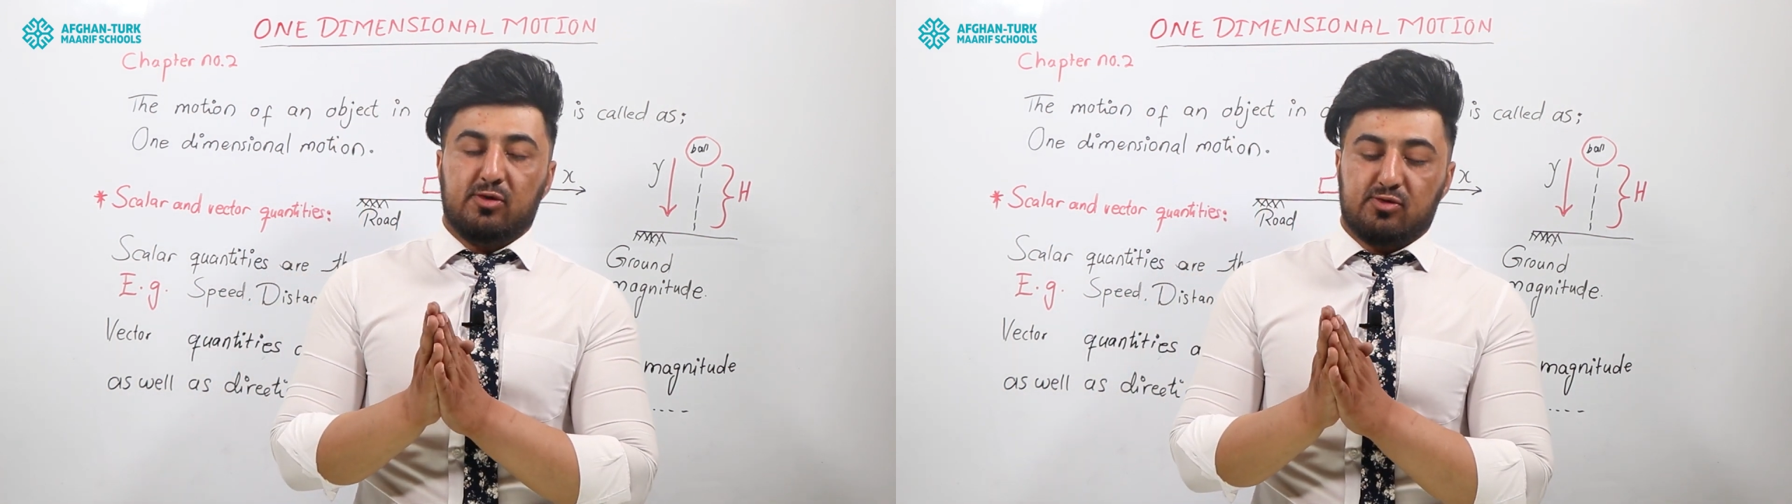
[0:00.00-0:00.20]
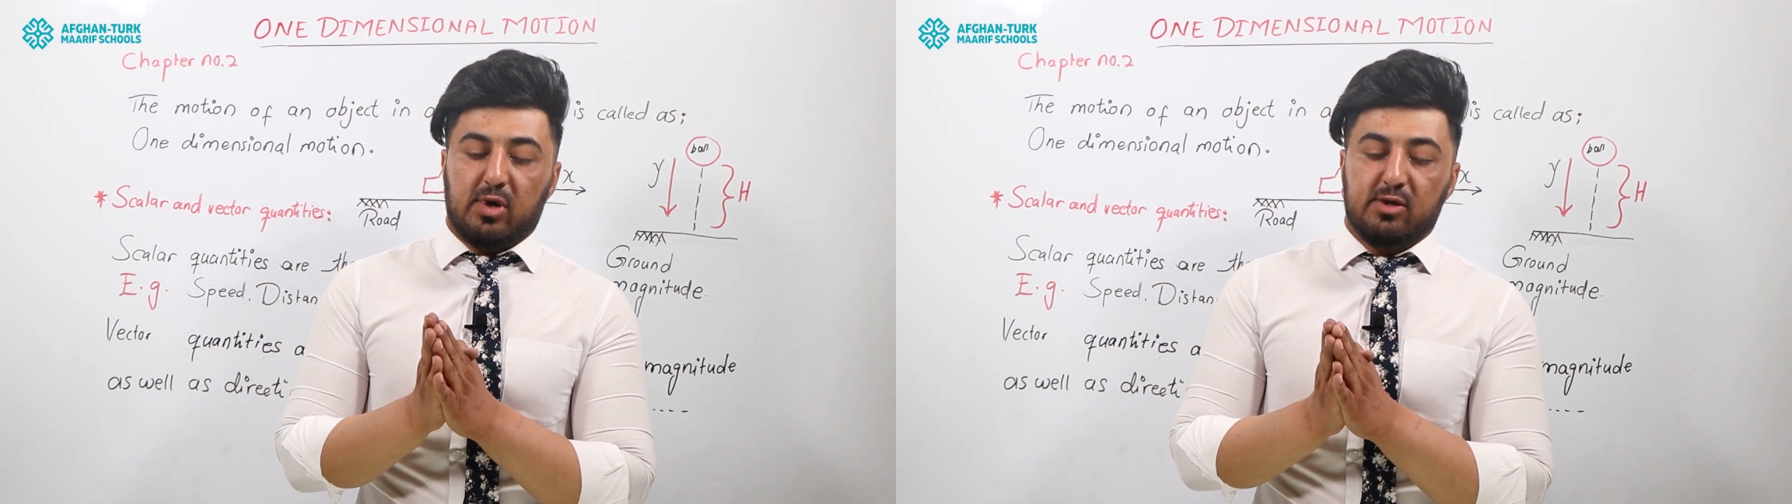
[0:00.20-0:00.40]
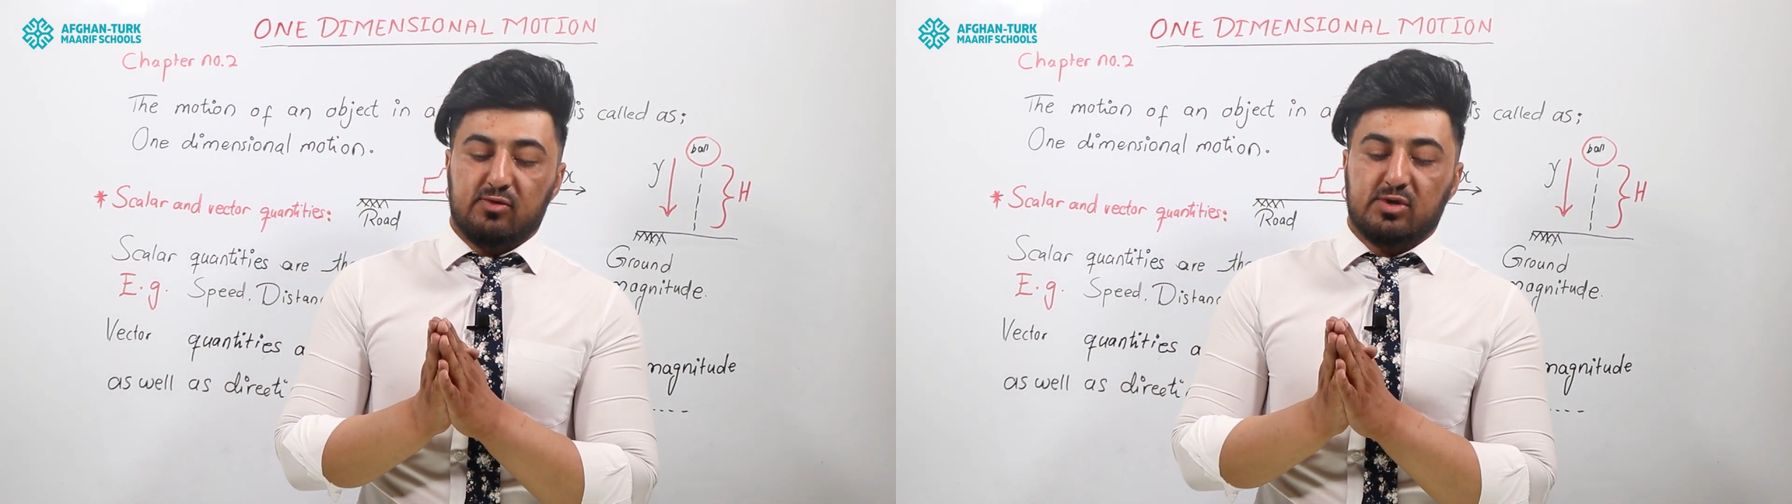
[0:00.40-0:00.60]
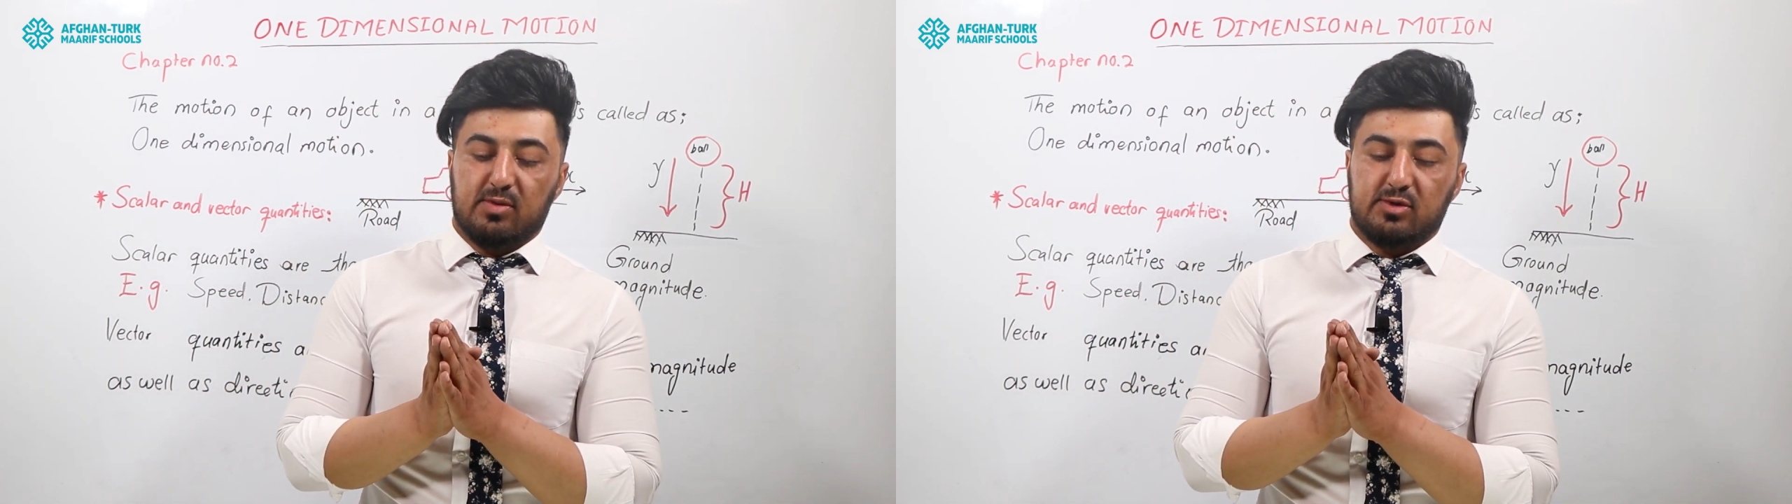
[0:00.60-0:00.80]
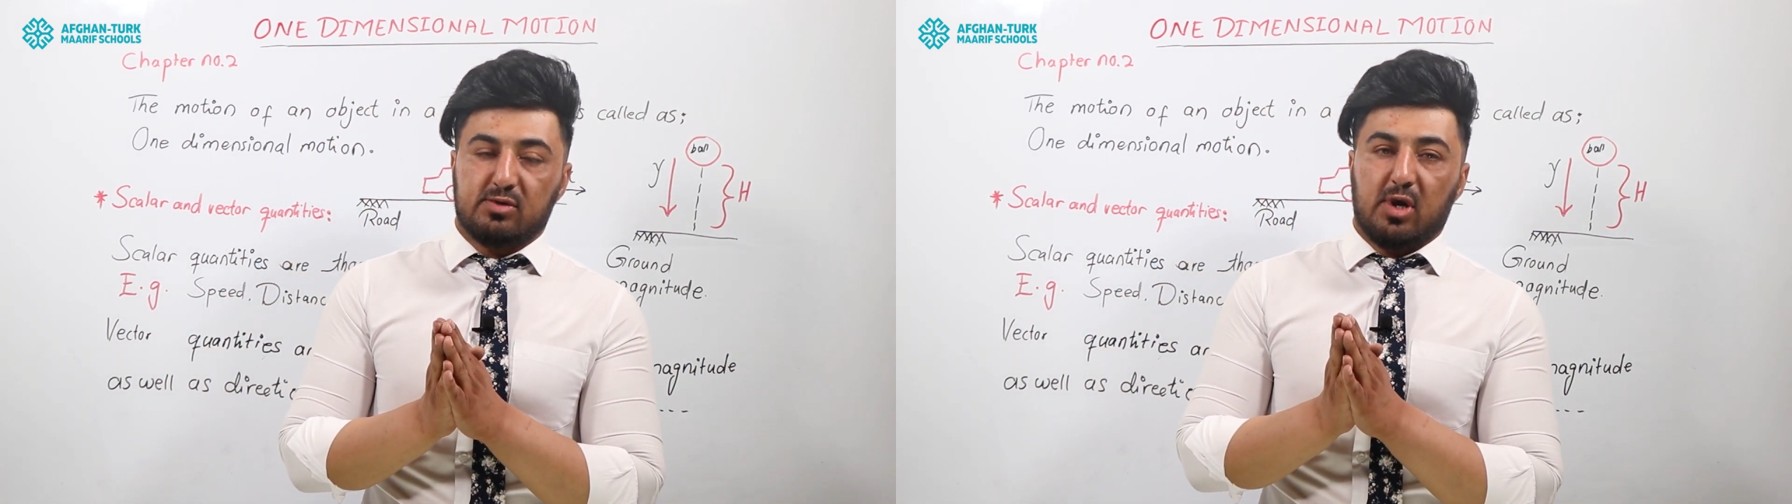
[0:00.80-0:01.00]
try to
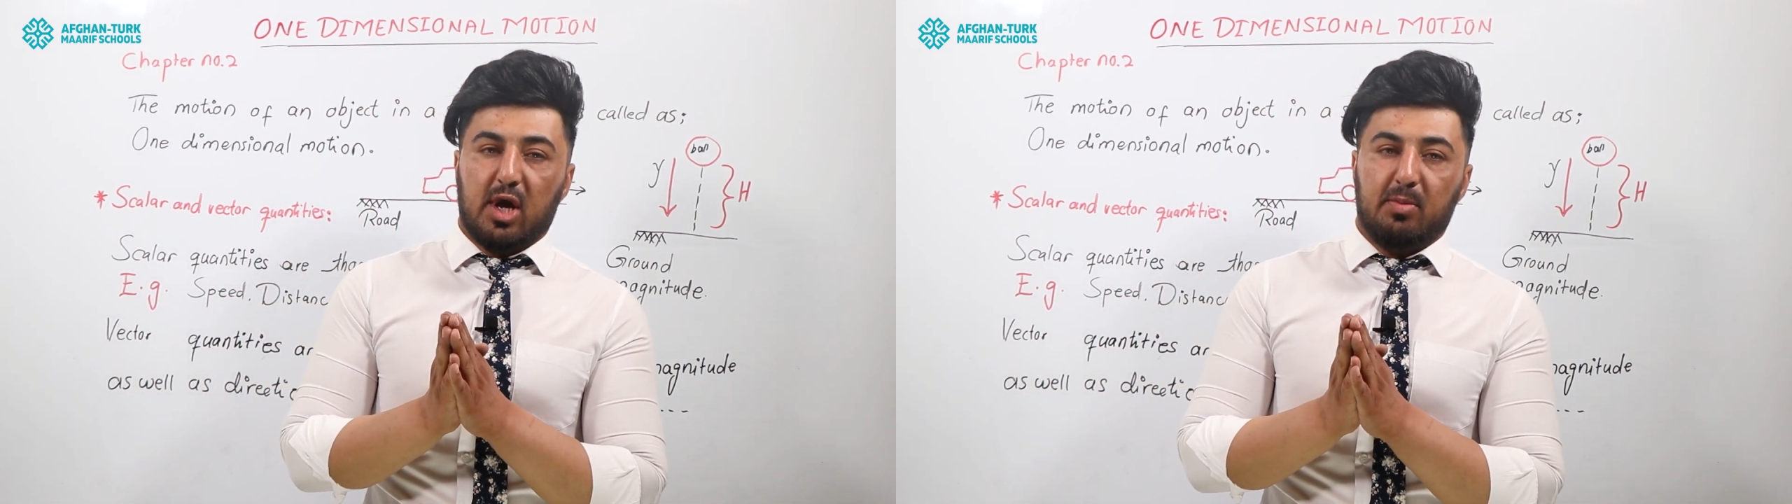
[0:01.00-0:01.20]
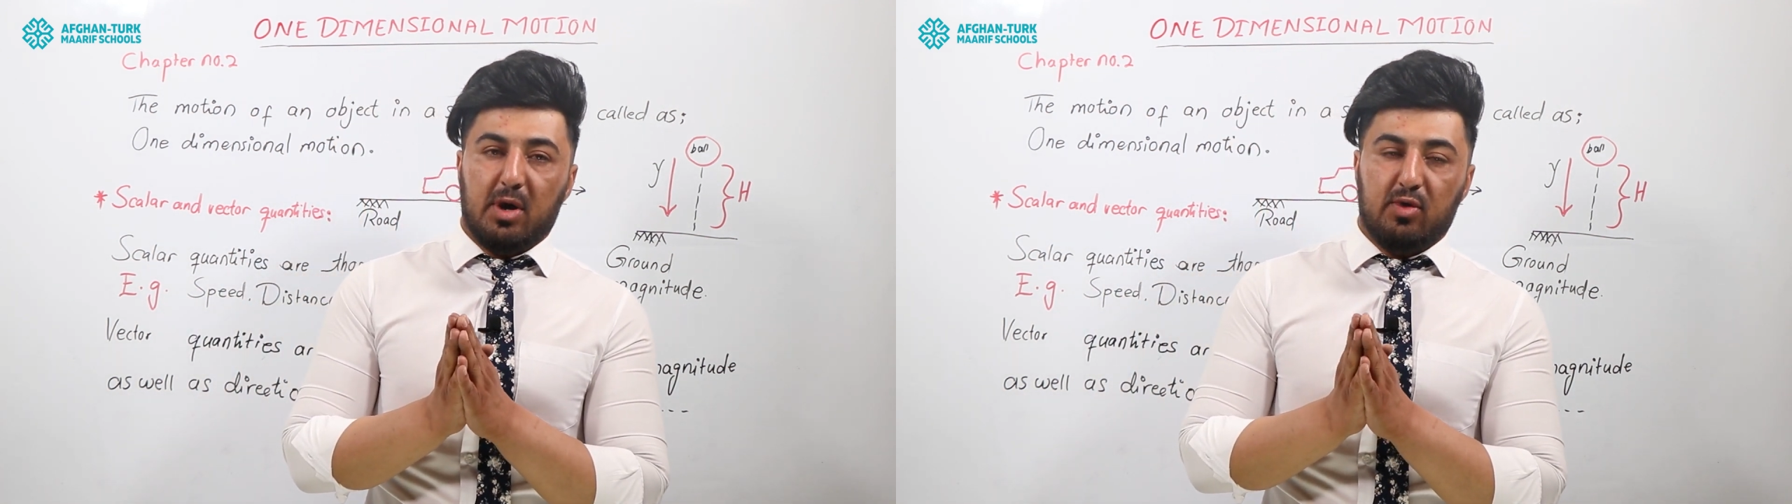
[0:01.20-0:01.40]
subscribe